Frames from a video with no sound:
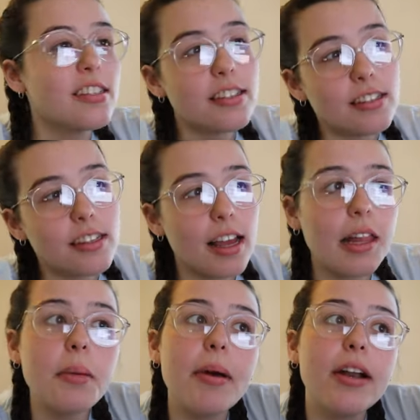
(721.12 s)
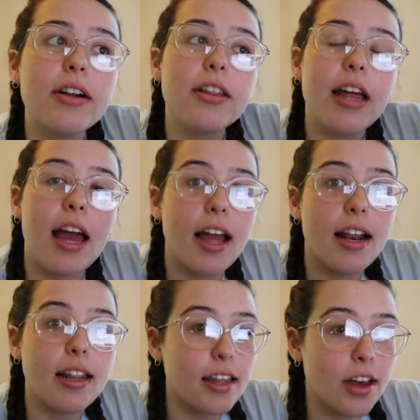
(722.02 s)
slightly better
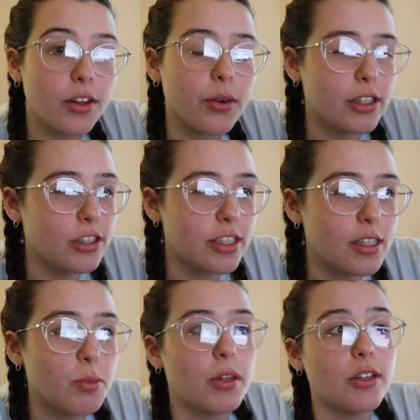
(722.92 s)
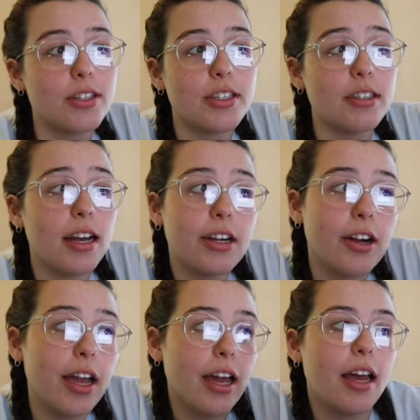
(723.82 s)
than the other questions, but they're still not
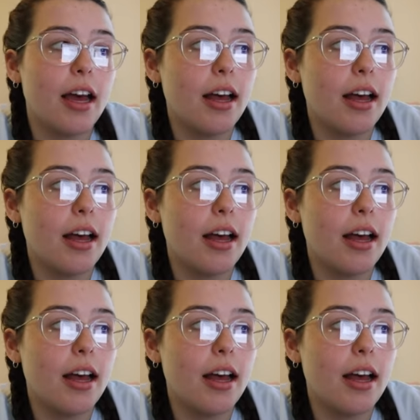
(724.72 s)
great.